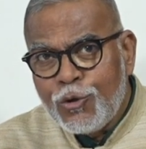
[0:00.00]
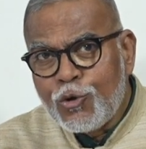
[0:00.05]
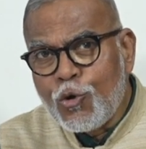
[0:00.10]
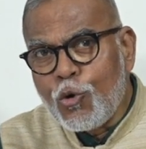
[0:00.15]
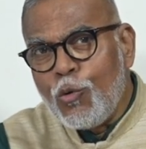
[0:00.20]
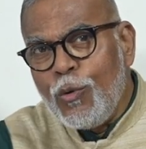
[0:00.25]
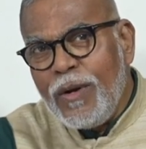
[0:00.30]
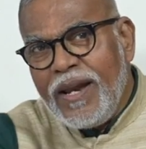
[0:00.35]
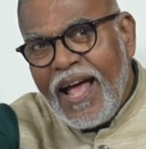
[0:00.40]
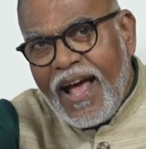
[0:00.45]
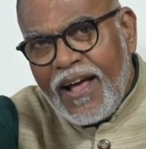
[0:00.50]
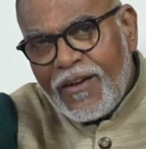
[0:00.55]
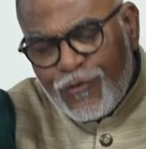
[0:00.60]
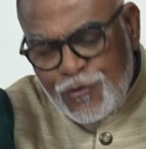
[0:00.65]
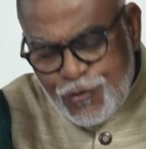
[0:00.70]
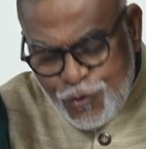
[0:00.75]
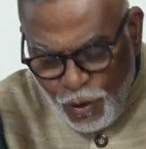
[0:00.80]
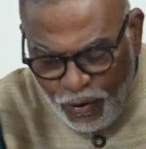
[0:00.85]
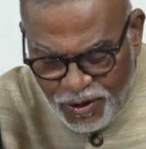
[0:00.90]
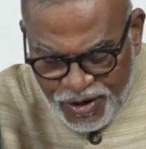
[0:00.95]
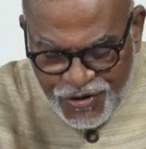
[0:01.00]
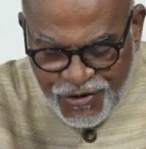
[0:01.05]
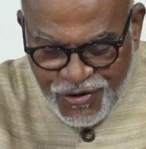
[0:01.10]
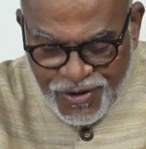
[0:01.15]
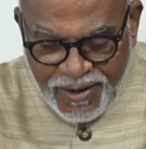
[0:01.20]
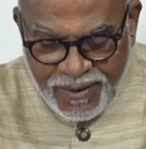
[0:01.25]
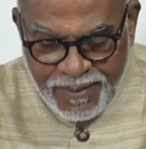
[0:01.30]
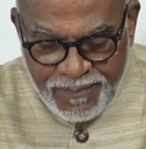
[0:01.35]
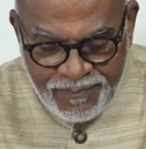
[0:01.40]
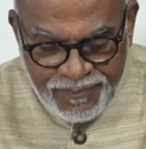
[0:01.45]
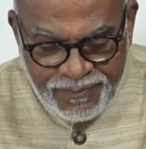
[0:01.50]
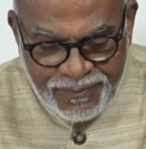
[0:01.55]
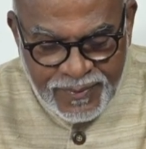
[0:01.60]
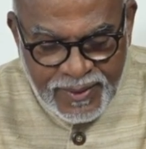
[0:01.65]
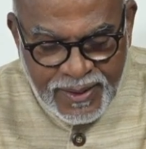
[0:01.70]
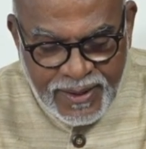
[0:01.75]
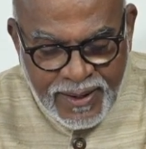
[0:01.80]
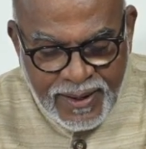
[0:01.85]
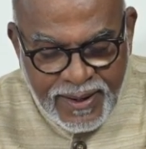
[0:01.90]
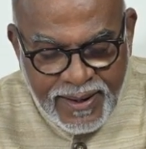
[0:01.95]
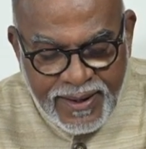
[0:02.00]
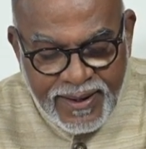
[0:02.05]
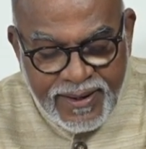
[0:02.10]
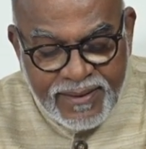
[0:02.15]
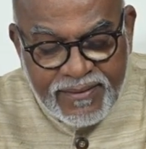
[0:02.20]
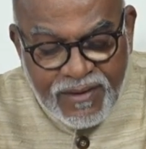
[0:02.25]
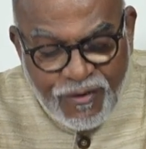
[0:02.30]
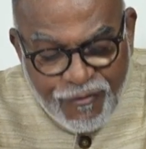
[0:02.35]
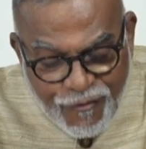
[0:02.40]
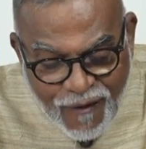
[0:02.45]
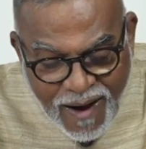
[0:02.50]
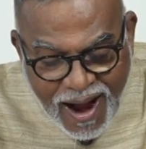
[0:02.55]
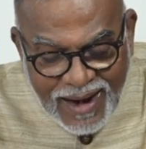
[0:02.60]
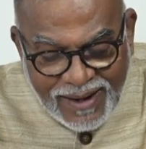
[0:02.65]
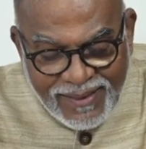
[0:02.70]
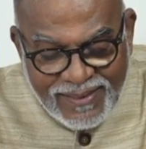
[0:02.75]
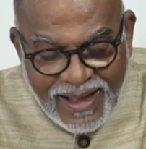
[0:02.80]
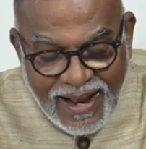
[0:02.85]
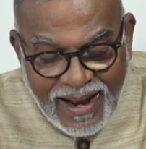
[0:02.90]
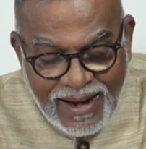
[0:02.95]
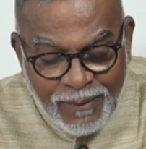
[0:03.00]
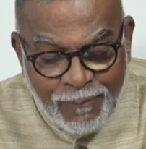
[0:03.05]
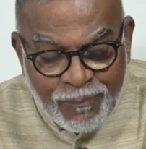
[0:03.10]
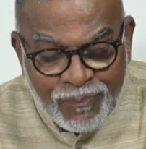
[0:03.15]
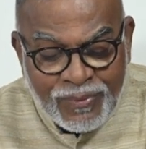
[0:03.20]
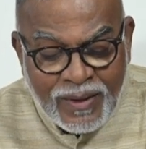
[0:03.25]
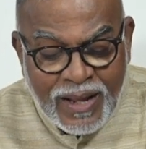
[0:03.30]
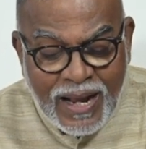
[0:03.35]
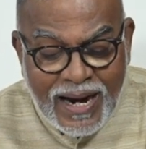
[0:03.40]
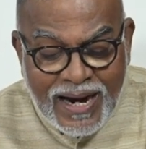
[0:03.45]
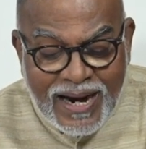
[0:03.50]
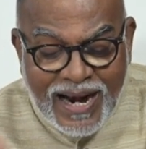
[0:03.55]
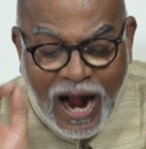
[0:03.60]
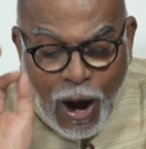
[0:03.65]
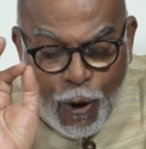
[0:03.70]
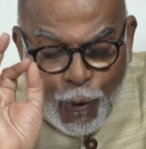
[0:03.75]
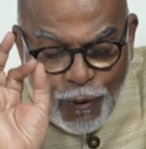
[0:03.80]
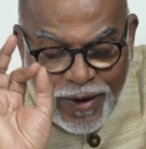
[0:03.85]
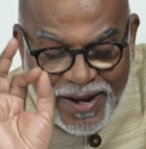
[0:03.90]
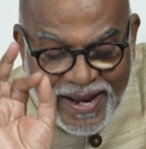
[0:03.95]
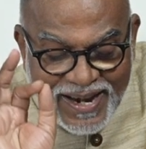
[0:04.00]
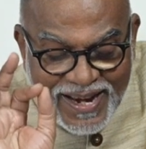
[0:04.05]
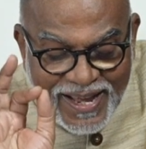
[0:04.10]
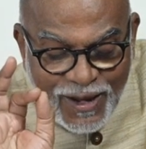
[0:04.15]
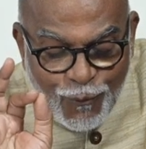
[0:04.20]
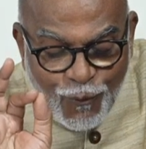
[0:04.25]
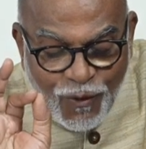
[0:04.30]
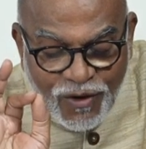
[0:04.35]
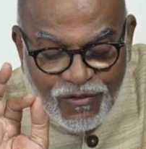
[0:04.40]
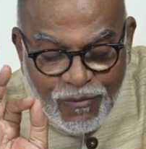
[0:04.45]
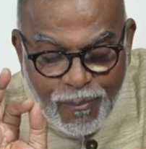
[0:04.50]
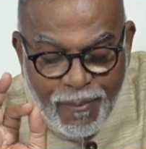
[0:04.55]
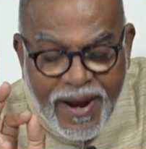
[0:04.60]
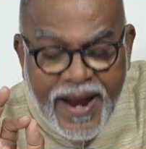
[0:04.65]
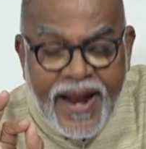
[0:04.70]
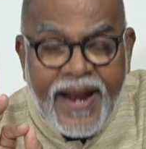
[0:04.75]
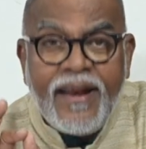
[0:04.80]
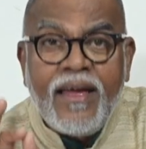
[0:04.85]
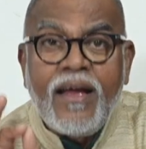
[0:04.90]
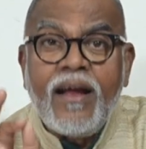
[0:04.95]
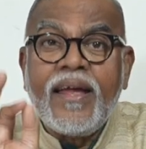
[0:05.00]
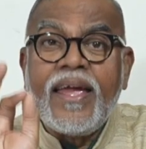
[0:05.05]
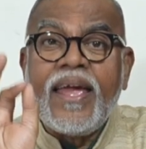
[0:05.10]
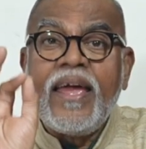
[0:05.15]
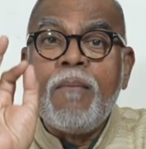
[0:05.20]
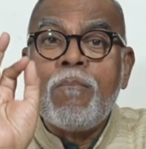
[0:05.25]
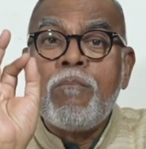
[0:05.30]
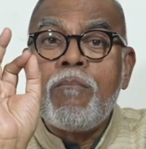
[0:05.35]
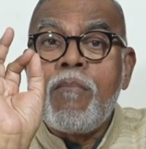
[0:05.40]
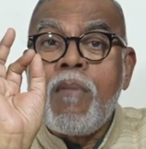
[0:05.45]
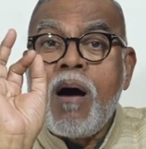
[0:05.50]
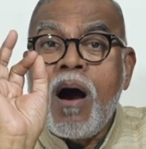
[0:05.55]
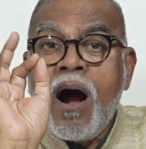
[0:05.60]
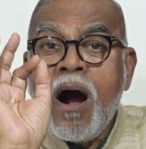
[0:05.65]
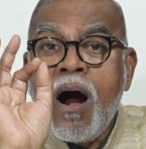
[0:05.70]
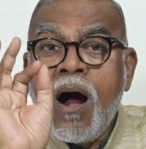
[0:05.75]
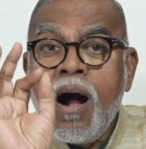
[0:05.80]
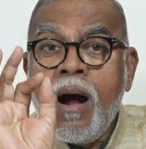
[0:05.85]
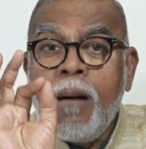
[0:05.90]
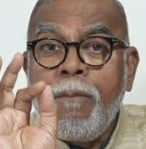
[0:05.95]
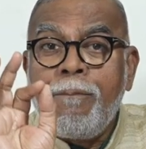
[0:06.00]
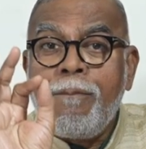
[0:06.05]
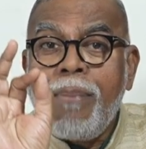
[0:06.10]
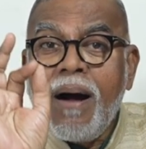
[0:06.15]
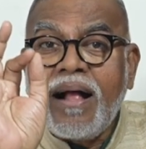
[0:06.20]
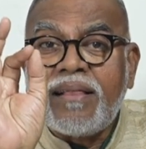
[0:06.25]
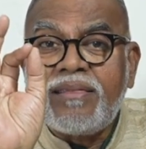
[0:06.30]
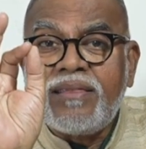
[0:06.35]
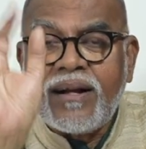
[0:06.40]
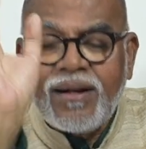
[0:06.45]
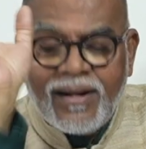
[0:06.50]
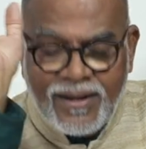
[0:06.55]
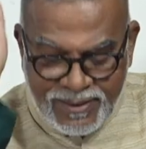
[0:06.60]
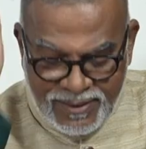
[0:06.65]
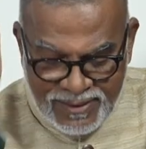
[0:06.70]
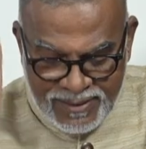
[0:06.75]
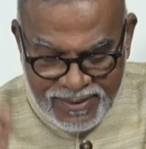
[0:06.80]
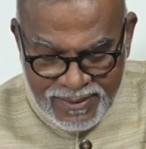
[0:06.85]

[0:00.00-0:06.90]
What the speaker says: truly astonishing is the fact that cow killing was made a mahapataka,